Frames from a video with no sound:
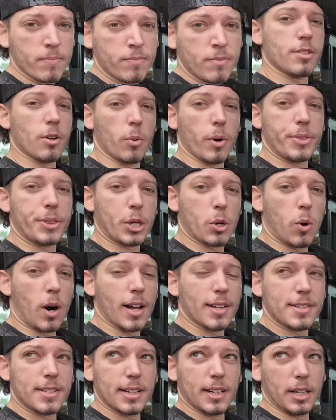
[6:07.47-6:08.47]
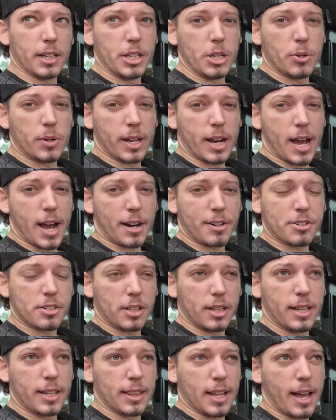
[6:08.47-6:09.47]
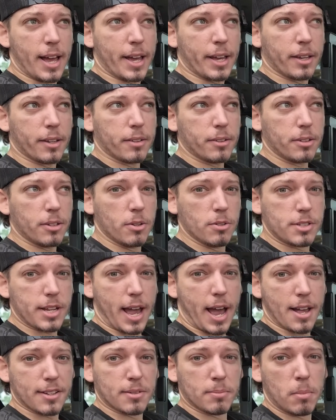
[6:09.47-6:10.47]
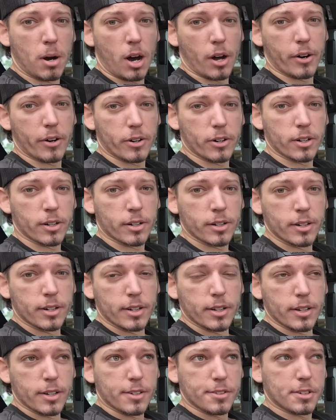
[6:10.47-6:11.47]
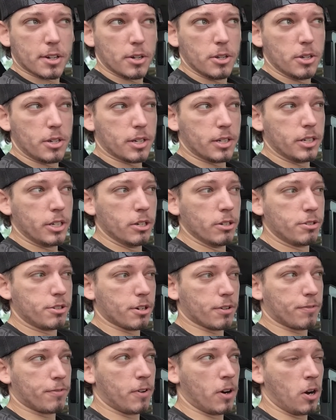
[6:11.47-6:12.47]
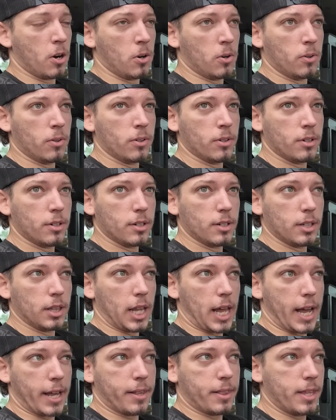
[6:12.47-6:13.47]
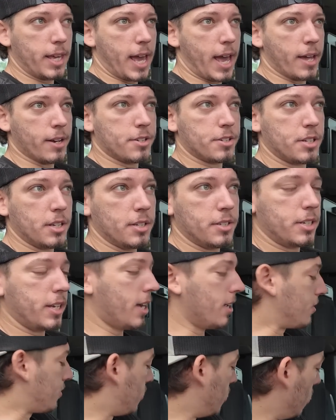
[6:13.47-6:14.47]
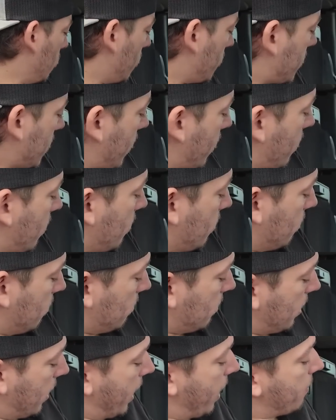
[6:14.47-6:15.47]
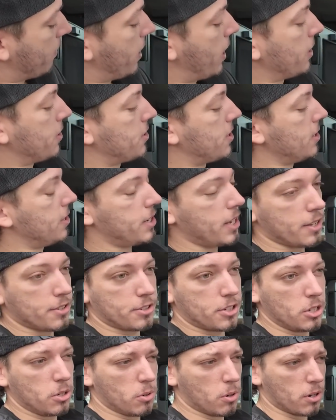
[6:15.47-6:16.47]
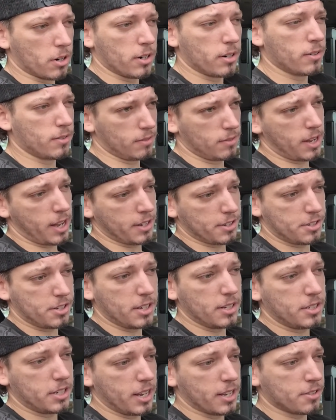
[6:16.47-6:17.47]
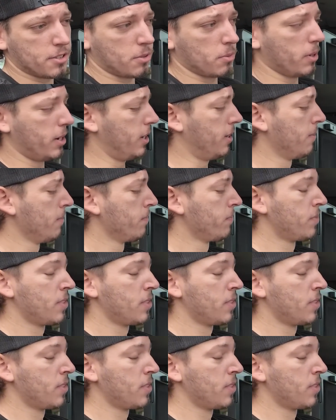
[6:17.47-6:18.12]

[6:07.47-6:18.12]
So with the Quadzilla, you can actually like use it as a monitor. So you can use your phone like the Edge CTS2, which I have an Edge CTS2 or Edge CTS3.